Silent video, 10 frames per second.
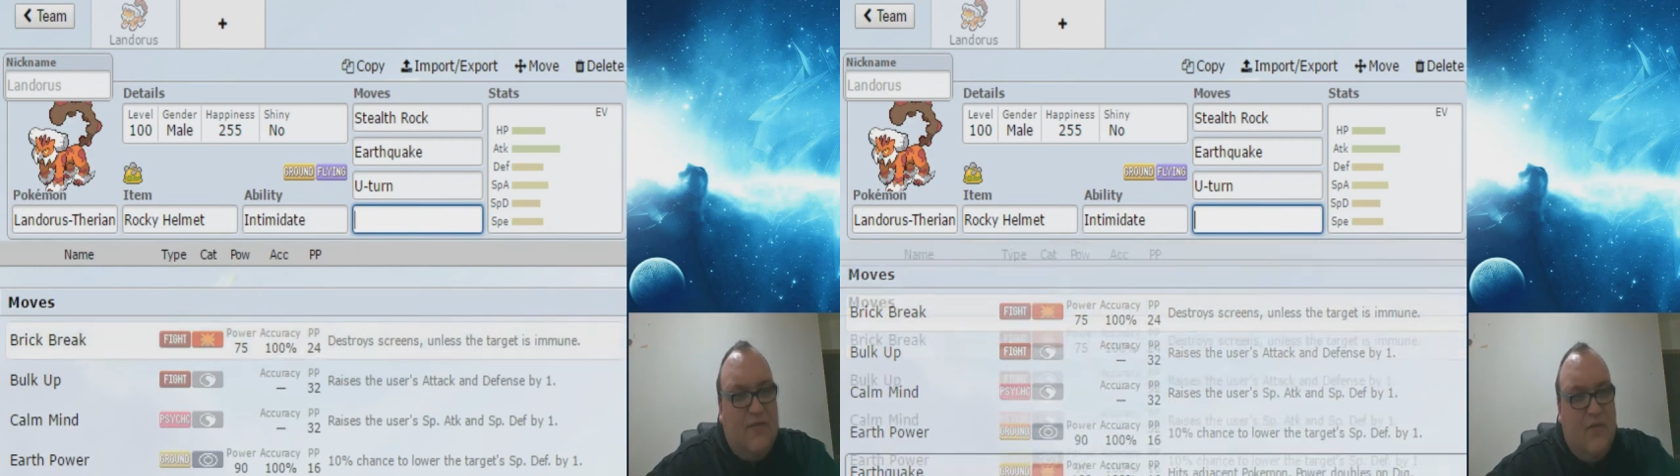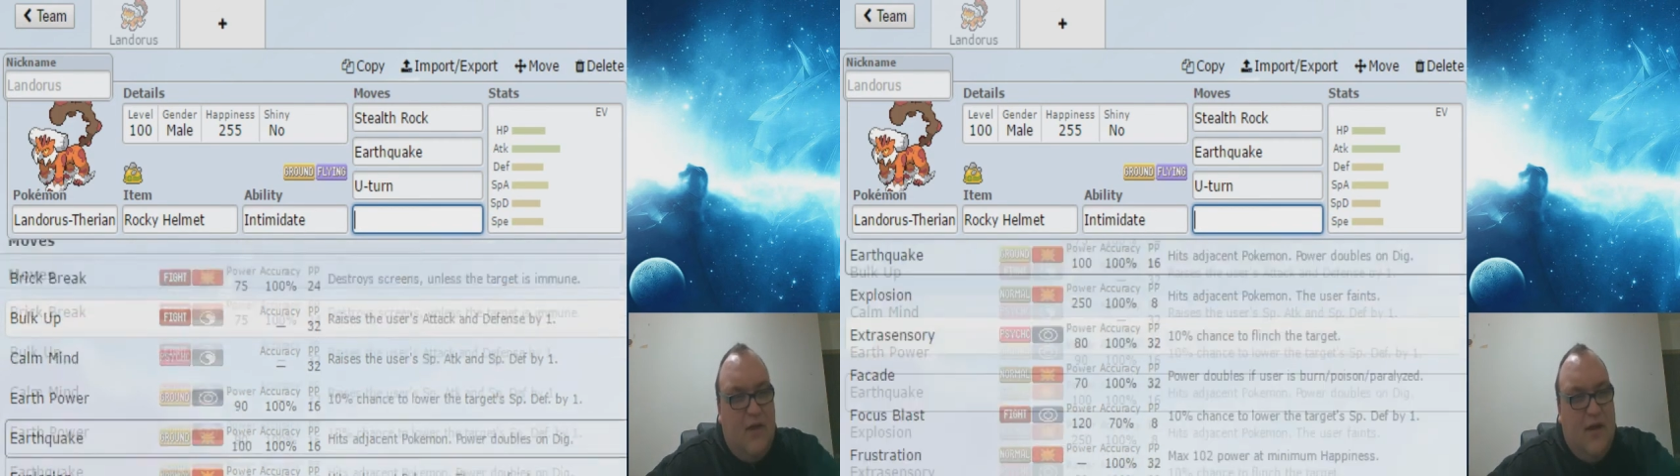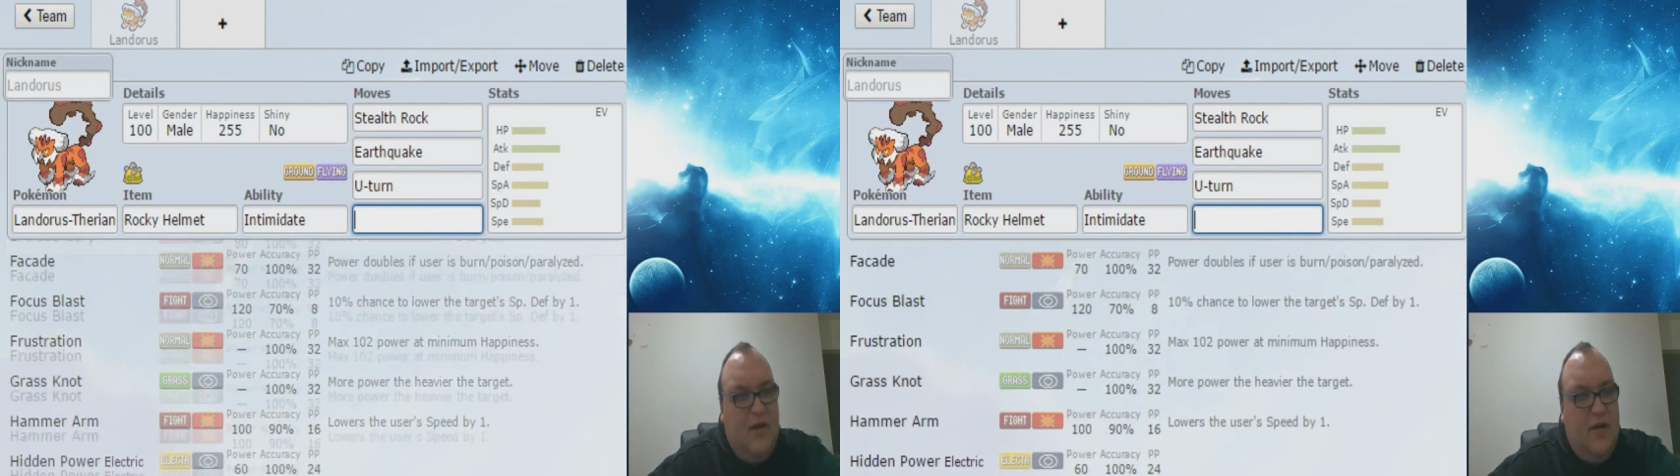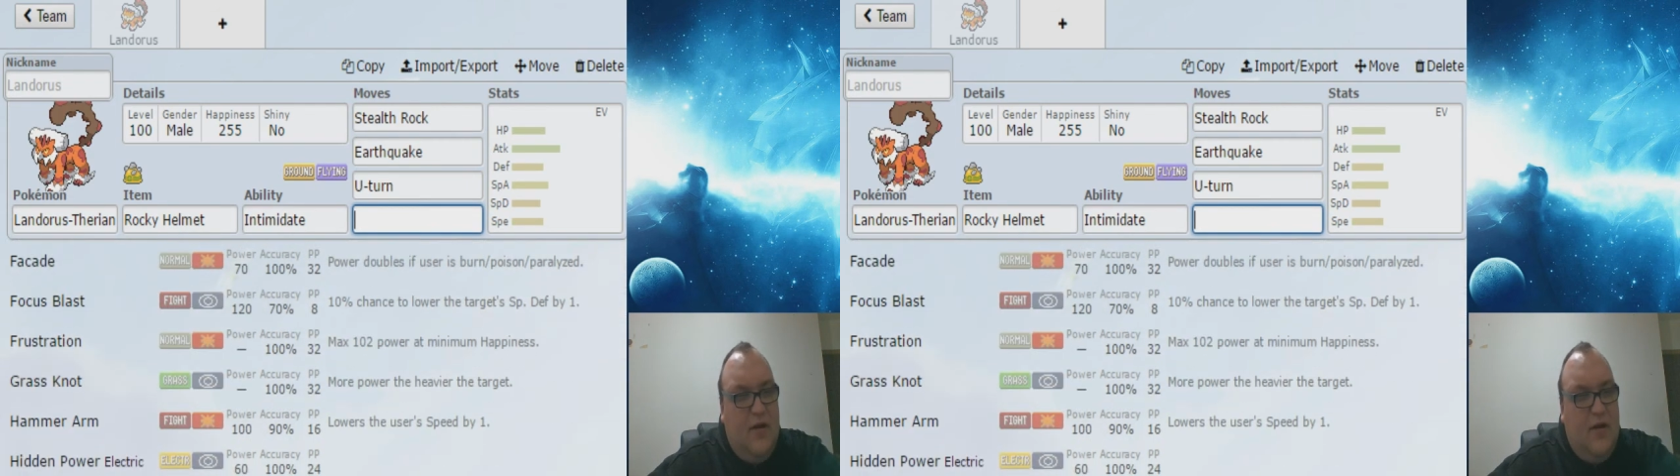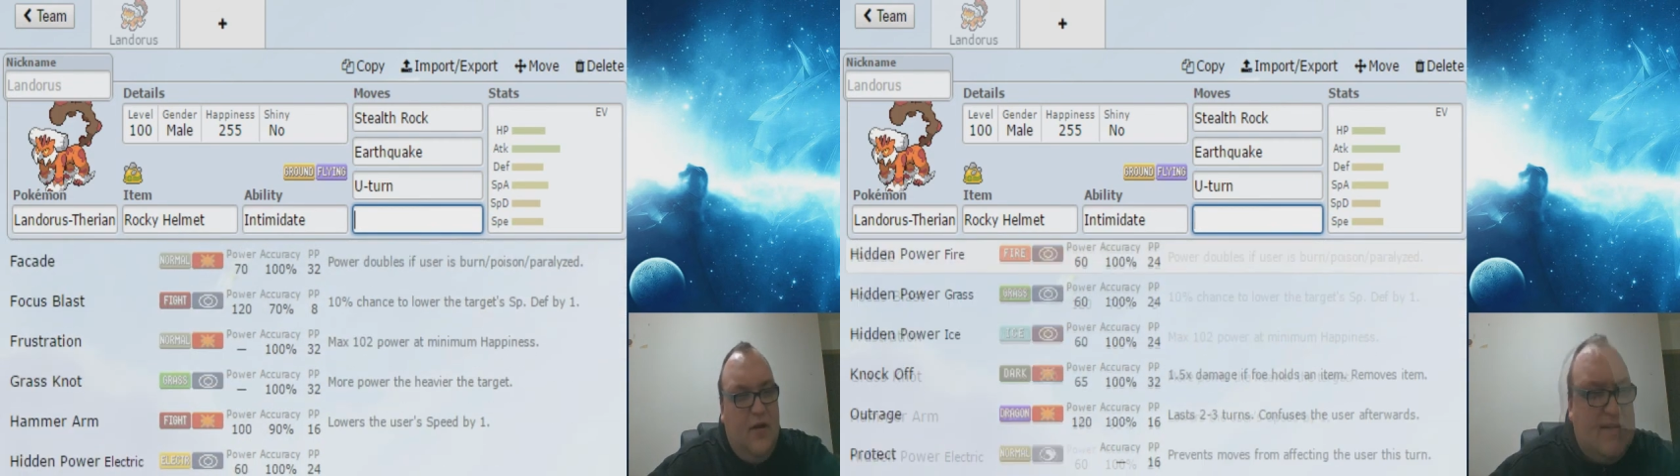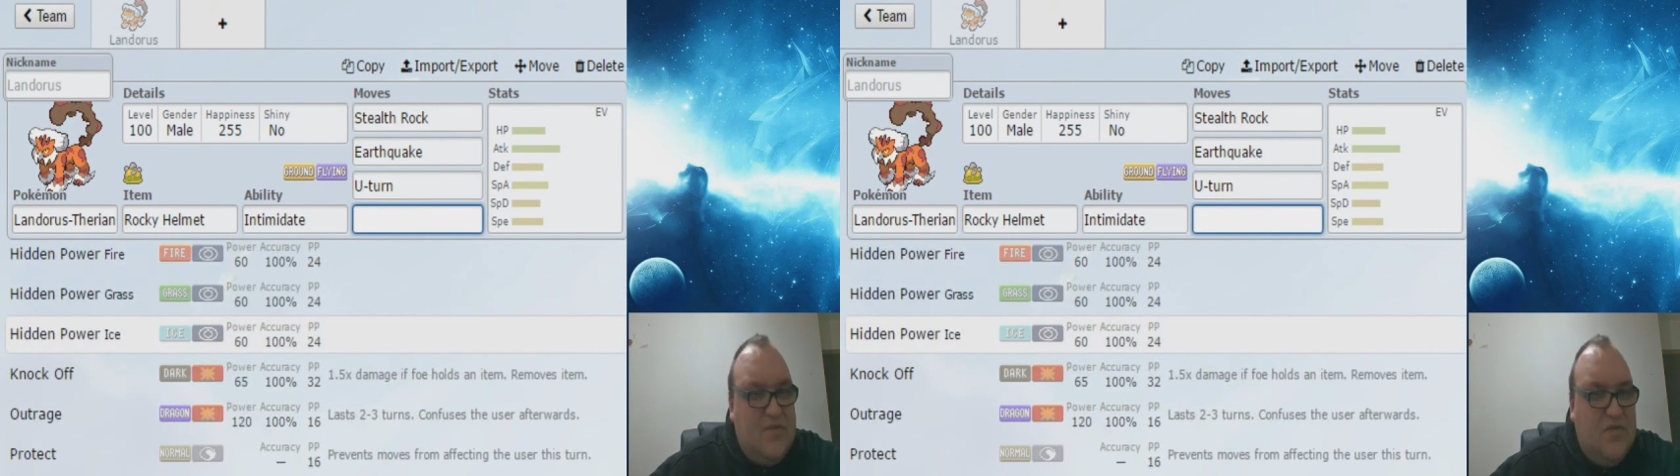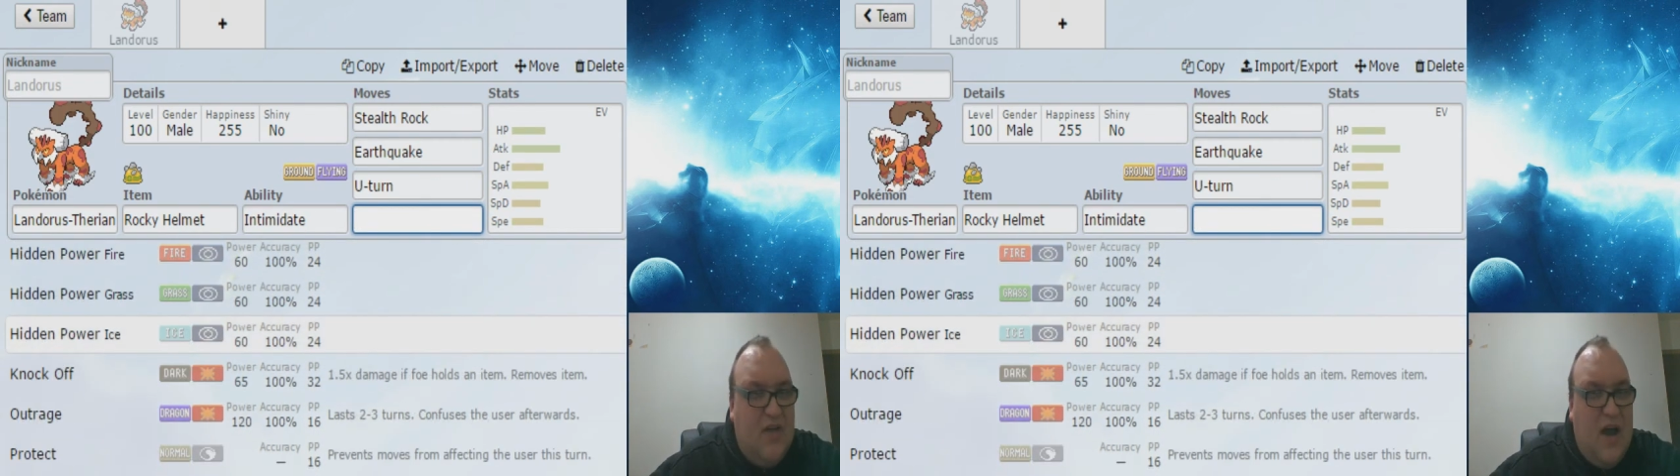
variety on the last move,